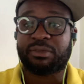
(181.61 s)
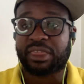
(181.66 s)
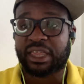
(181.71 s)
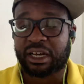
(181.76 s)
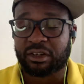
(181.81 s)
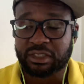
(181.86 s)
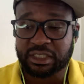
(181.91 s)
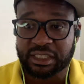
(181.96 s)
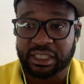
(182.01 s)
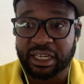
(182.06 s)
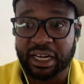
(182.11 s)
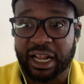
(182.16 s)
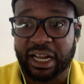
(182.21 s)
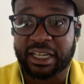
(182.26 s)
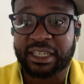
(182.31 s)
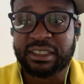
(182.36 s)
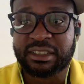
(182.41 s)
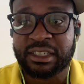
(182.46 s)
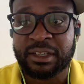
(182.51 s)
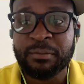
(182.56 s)
thousands of
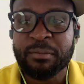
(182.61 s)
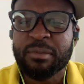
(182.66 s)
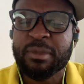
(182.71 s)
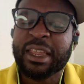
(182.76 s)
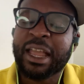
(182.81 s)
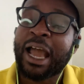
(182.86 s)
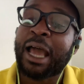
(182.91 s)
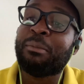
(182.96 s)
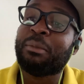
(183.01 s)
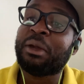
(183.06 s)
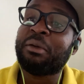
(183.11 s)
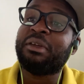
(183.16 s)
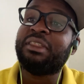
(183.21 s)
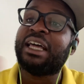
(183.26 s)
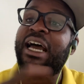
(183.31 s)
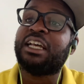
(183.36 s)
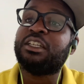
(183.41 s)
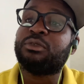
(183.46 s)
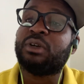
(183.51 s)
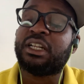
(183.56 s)
dollars. And maybe
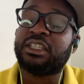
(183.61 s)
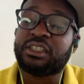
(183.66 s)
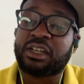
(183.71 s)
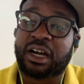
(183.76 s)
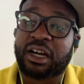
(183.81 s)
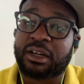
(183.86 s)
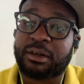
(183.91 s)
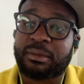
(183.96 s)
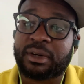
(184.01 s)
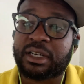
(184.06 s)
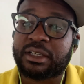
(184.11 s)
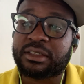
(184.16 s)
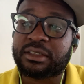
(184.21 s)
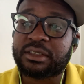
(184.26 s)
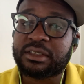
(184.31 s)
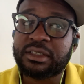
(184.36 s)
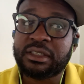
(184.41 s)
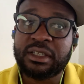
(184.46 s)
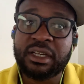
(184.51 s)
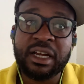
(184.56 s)
that's what I'm talking about.
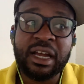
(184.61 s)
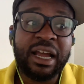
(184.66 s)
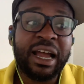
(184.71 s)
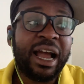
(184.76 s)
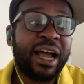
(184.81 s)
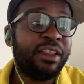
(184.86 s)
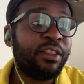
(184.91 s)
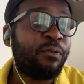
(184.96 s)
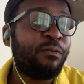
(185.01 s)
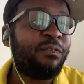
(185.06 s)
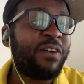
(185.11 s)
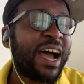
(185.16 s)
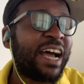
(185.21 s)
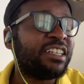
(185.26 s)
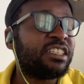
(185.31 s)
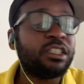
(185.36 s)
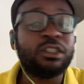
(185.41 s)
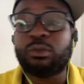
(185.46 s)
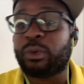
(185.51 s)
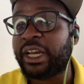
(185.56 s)
The
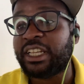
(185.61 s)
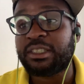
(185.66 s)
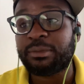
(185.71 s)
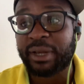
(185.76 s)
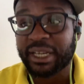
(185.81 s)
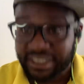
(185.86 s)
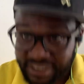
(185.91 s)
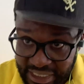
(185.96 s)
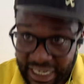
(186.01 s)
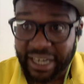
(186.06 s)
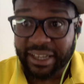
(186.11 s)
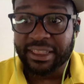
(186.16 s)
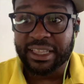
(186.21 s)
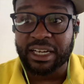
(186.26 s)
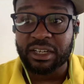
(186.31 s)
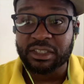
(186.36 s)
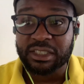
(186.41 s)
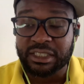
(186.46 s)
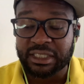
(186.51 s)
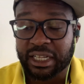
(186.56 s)
fastest way to make ten
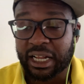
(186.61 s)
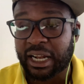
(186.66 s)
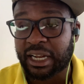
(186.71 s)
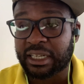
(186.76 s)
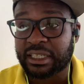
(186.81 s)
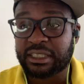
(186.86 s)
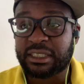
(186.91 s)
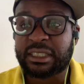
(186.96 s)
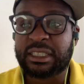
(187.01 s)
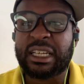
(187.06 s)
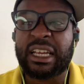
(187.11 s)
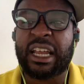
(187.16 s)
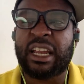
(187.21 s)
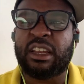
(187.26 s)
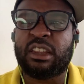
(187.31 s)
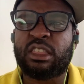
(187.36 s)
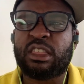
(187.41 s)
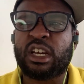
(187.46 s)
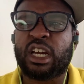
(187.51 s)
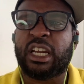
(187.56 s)
thousand dollars
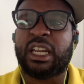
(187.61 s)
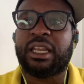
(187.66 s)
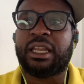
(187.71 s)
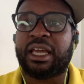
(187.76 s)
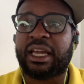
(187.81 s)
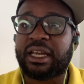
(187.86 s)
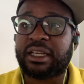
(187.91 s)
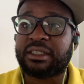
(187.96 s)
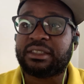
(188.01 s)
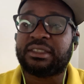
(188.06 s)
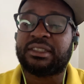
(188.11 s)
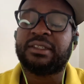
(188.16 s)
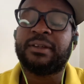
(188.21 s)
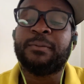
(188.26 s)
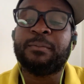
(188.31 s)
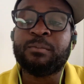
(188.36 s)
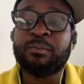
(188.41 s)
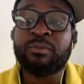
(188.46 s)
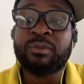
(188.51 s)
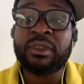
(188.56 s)
in thirty days
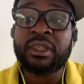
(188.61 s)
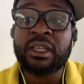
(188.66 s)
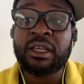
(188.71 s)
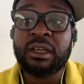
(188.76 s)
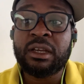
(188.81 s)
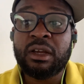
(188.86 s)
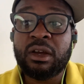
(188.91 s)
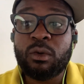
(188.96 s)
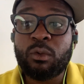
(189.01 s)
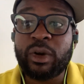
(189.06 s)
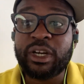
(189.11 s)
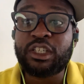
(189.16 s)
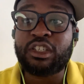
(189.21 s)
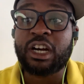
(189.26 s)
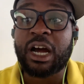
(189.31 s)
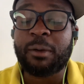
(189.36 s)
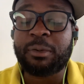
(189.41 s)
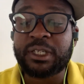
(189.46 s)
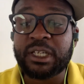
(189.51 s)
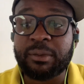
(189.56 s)
with
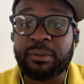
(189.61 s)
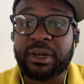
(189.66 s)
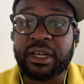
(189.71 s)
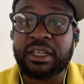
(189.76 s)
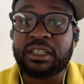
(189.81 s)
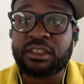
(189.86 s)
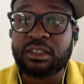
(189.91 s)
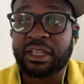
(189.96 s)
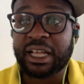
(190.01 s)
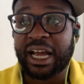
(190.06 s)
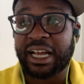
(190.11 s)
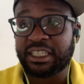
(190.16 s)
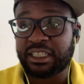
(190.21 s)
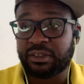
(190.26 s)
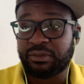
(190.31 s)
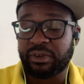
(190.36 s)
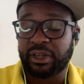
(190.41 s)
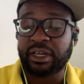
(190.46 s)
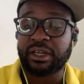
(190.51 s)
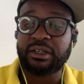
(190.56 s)
dropshipping. So that's the
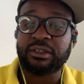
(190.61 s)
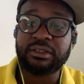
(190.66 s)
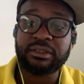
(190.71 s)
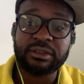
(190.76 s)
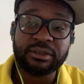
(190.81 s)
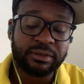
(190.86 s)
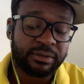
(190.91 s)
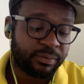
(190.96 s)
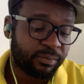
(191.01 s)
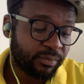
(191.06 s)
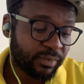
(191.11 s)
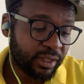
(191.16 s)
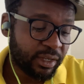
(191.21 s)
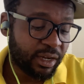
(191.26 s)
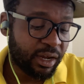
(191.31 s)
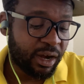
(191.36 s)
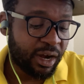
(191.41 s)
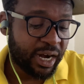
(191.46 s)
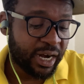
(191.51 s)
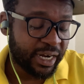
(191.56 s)
video.
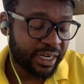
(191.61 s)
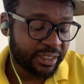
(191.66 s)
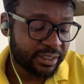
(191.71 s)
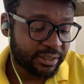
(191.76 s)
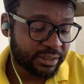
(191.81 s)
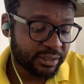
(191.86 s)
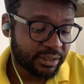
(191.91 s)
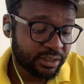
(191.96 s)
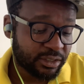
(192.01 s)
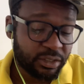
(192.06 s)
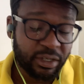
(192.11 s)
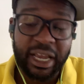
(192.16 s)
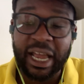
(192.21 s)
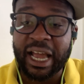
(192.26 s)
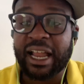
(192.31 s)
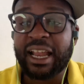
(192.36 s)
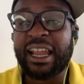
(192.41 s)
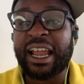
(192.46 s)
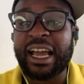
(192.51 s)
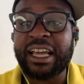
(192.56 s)
Alright, so
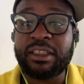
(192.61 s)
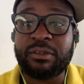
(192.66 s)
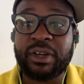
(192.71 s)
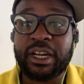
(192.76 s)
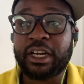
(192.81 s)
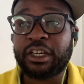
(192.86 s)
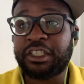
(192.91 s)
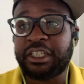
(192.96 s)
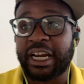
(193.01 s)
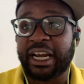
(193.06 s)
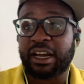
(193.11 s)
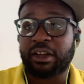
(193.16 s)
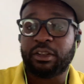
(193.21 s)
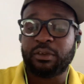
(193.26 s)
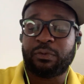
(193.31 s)
yeah, like the video, check out the